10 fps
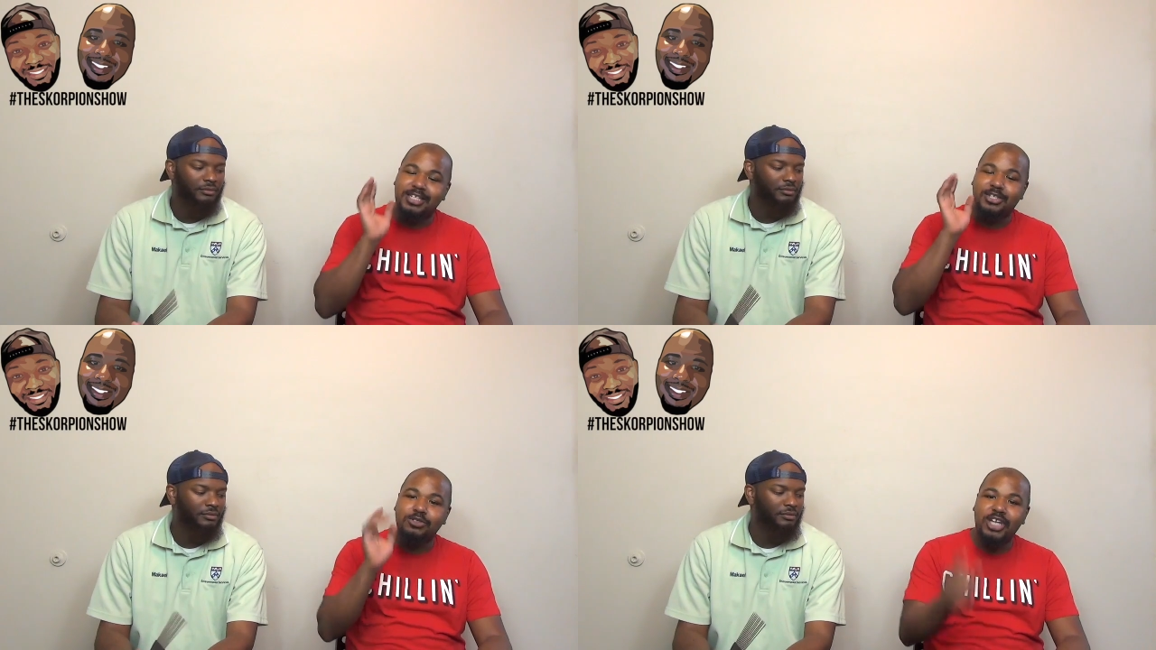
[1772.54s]

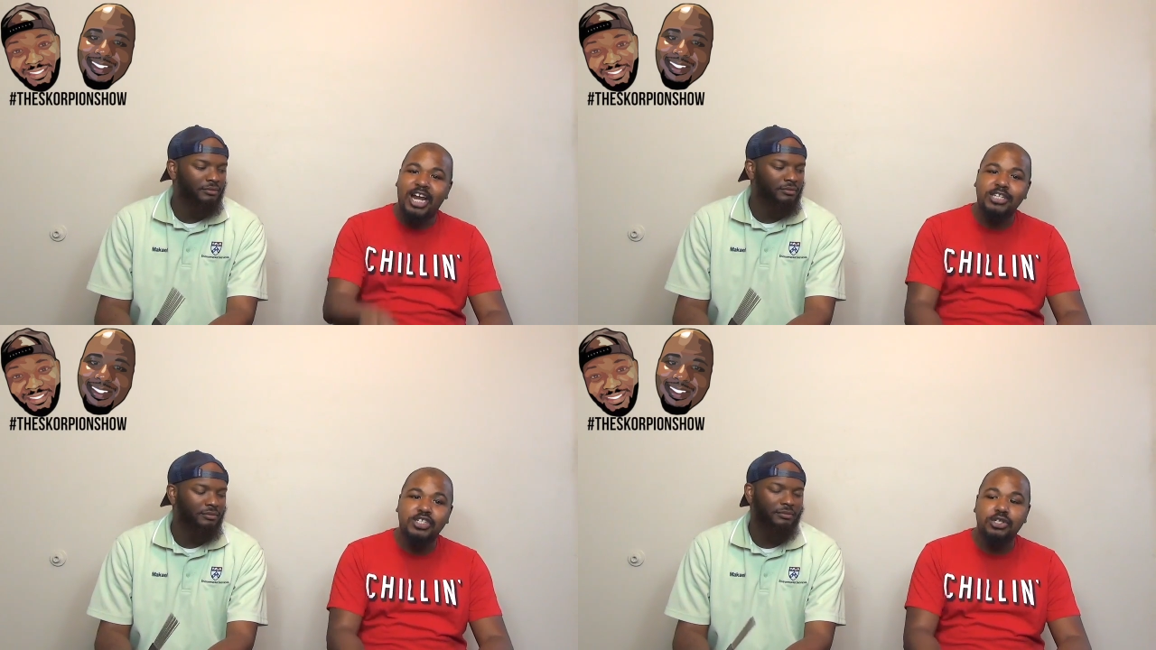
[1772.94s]
Speaker 1: So
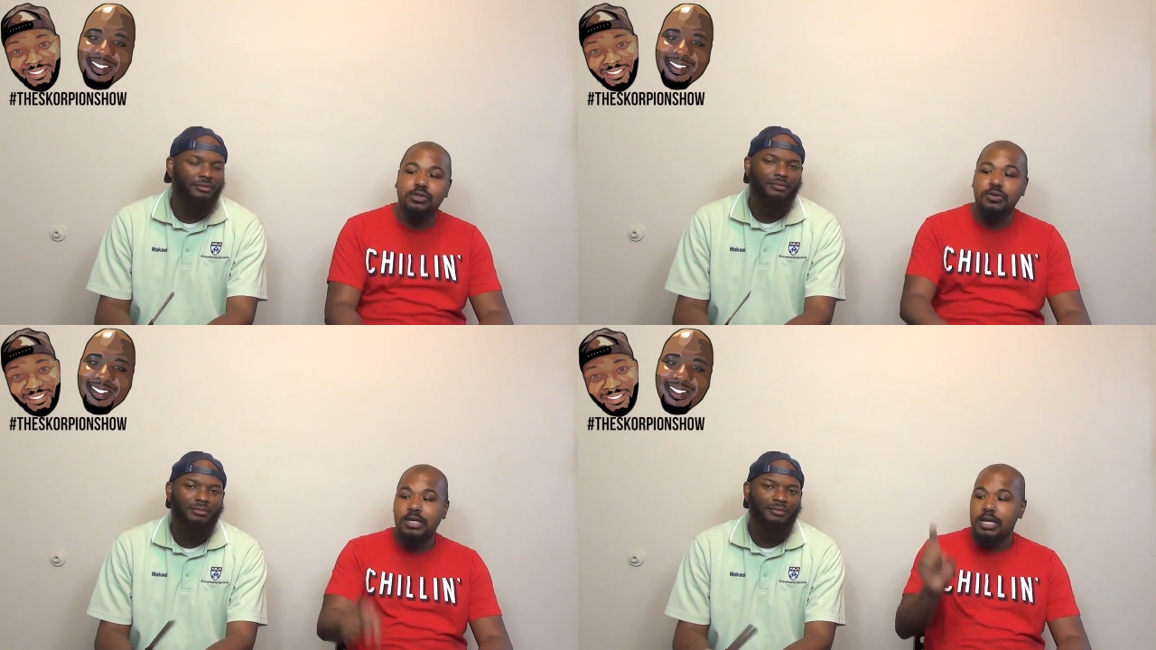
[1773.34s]
shout out to
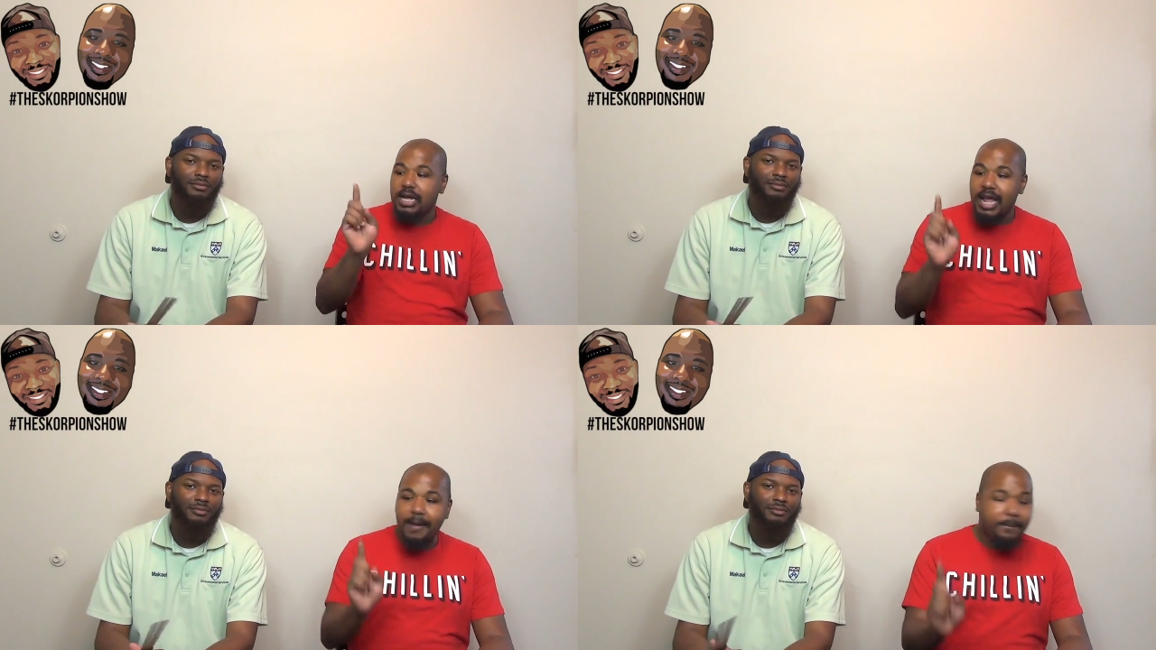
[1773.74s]
you.
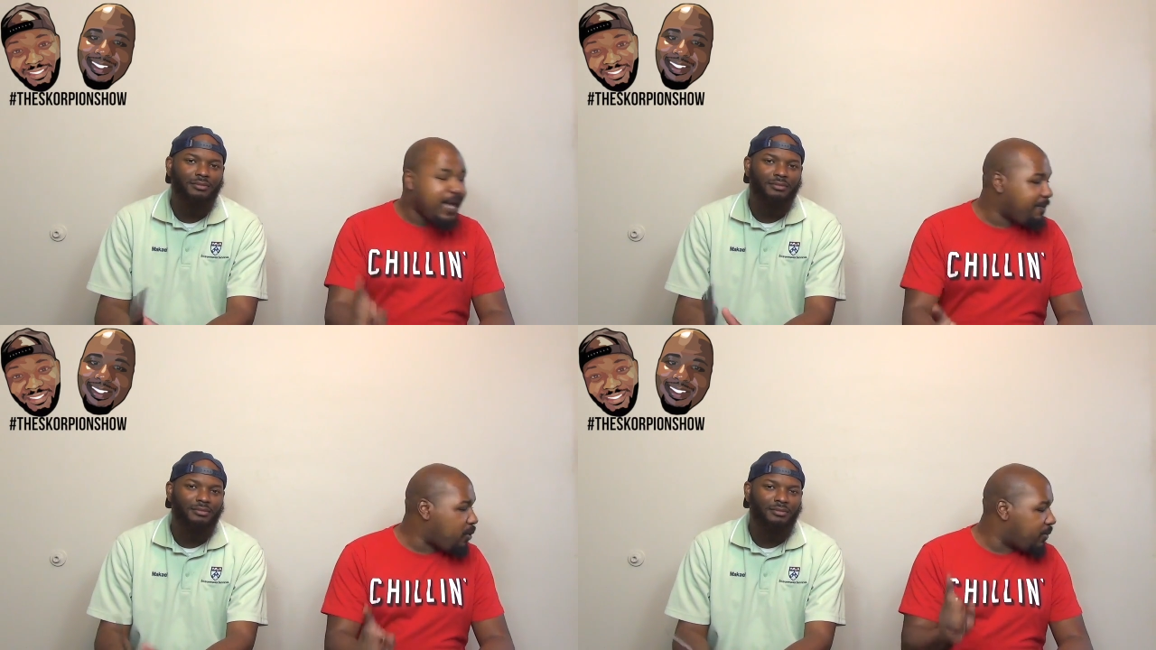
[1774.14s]
And
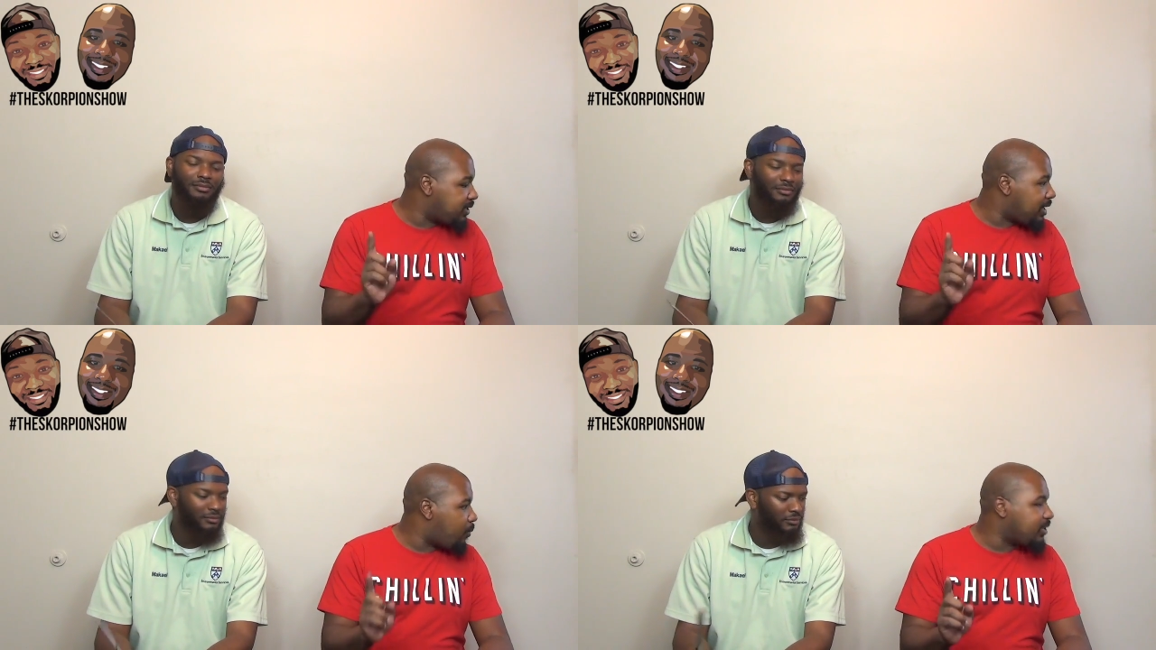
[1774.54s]
people
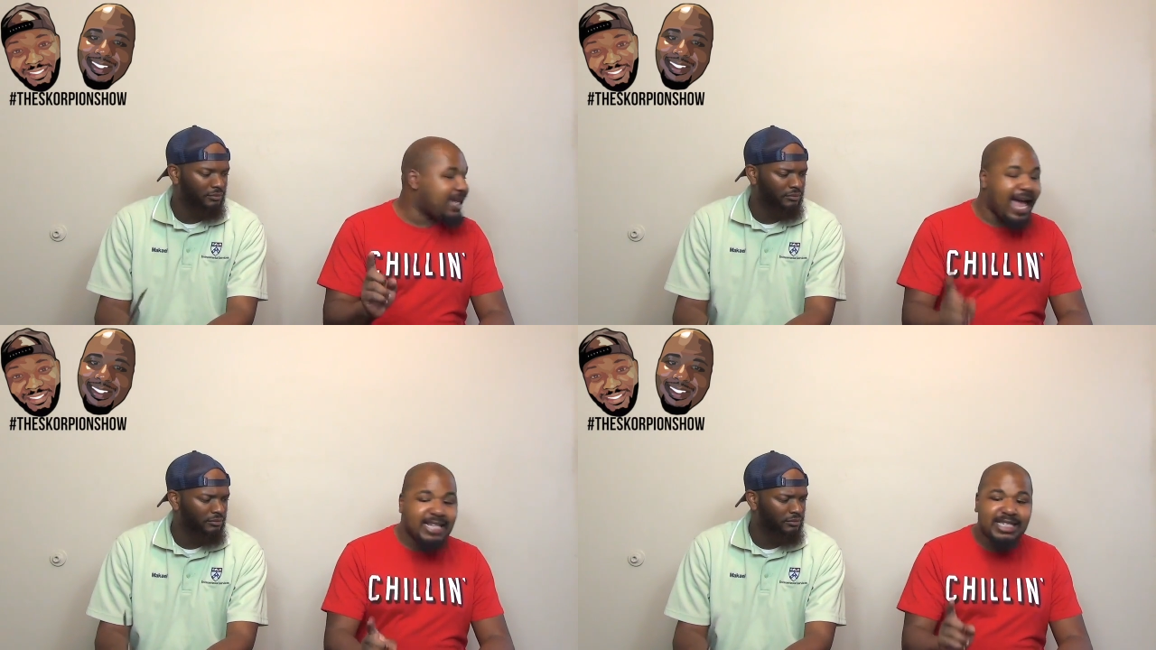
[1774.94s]
was
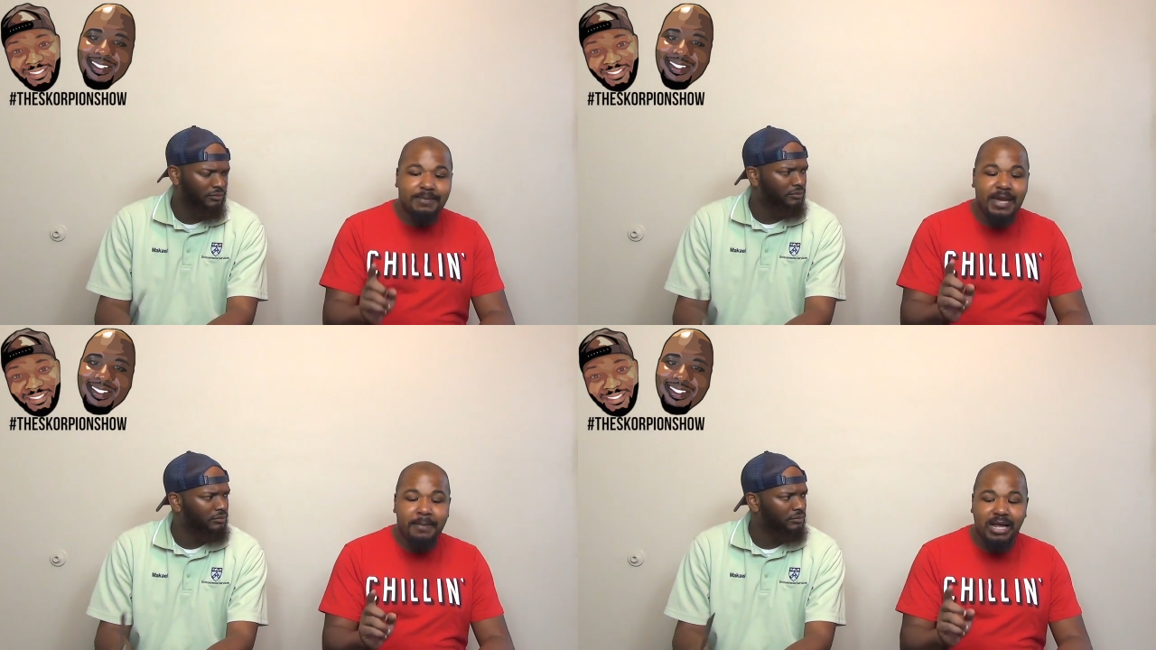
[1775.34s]
was
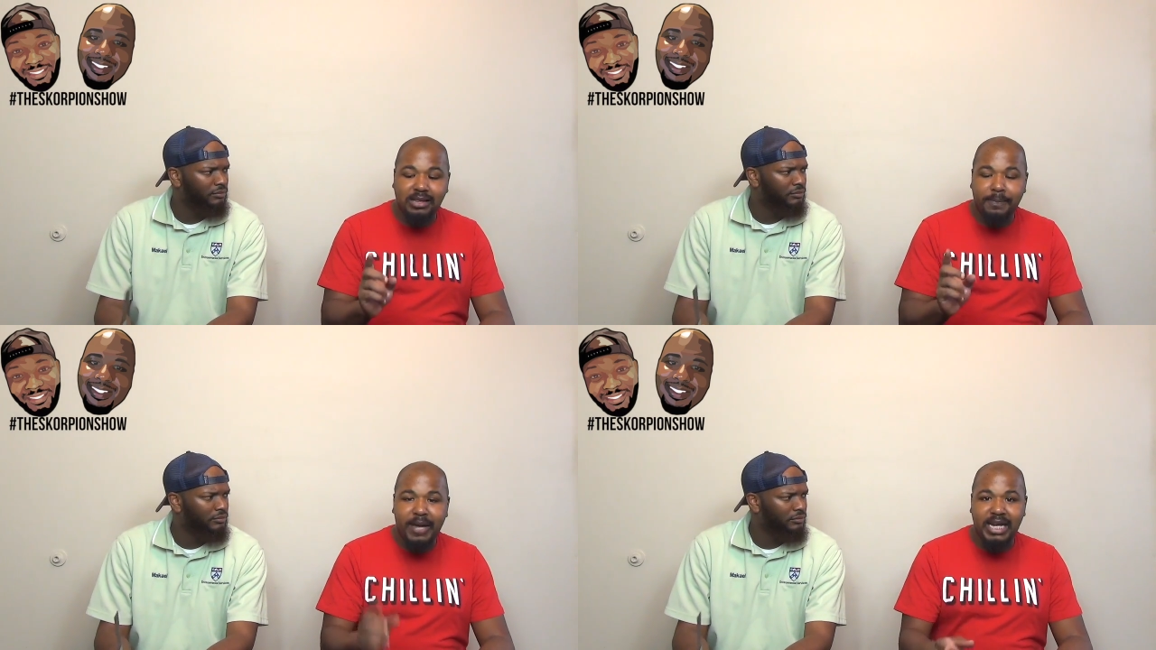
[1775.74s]
asking me
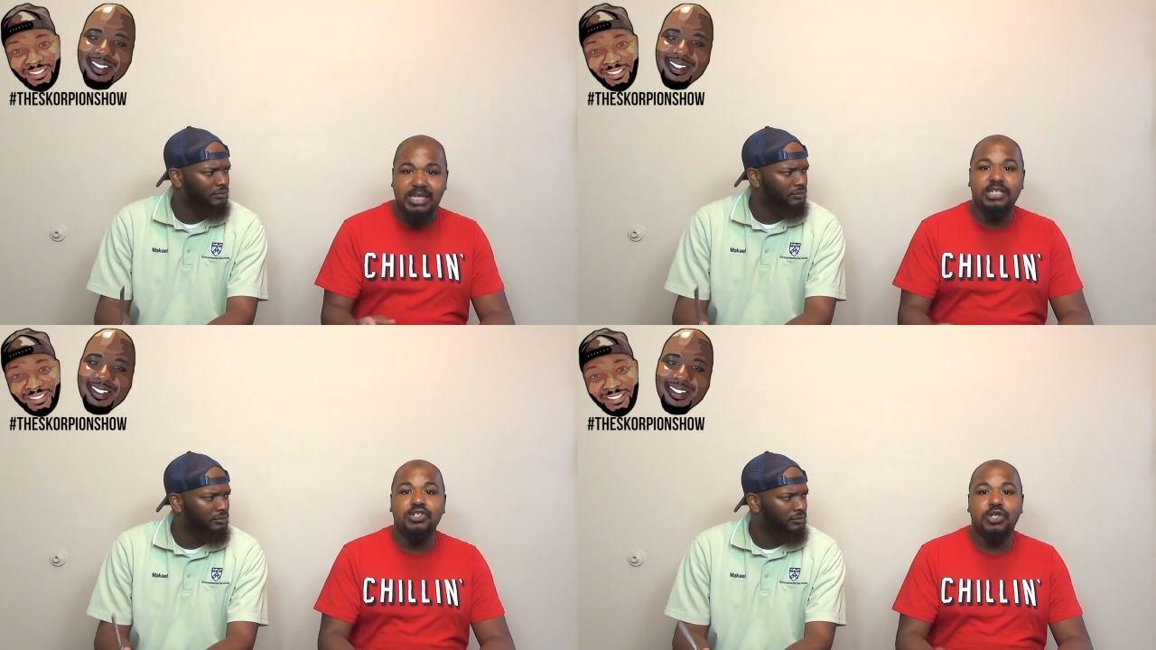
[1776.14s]
about the petty
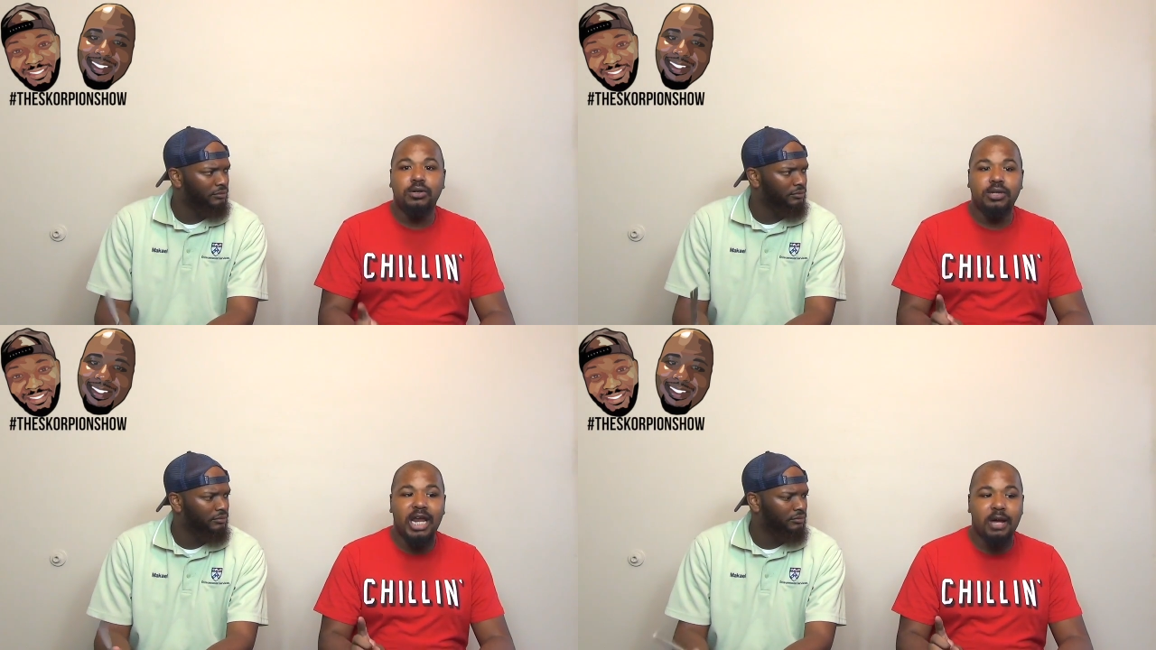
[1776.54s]

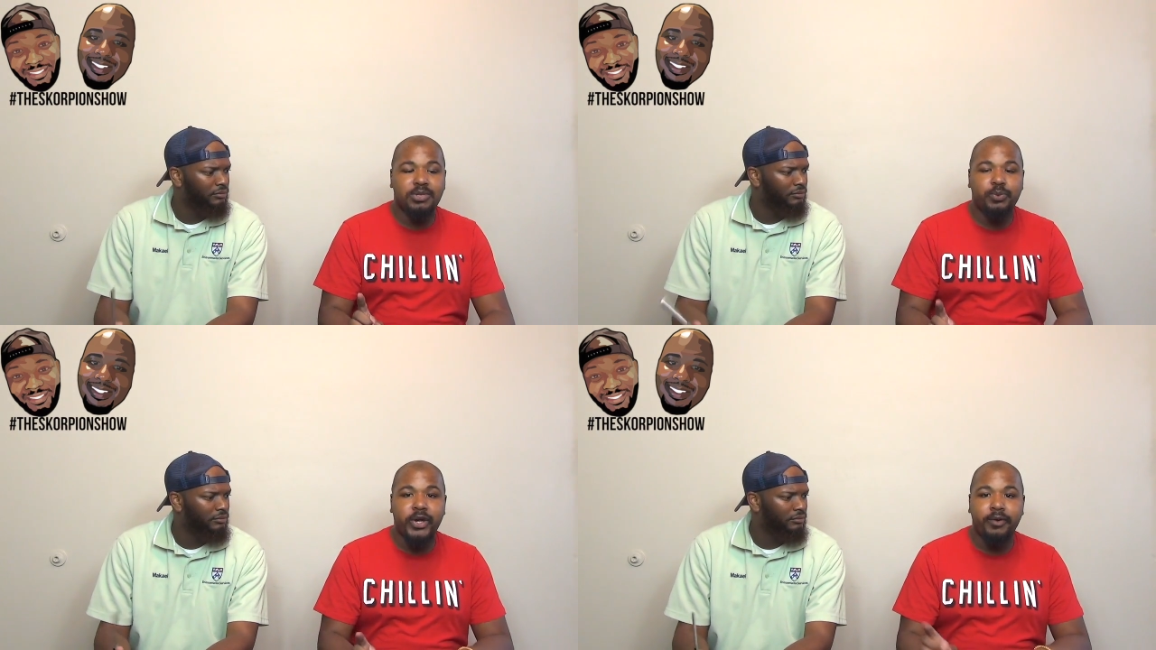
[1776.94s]
T-shirt that I
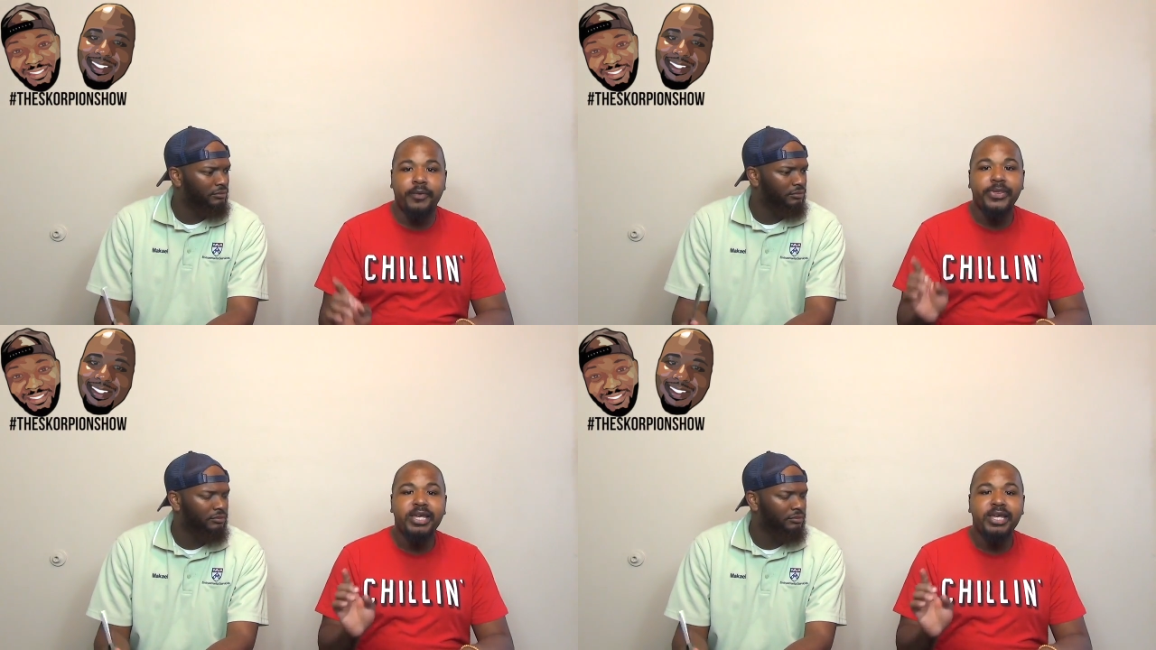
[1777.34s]
was wearing.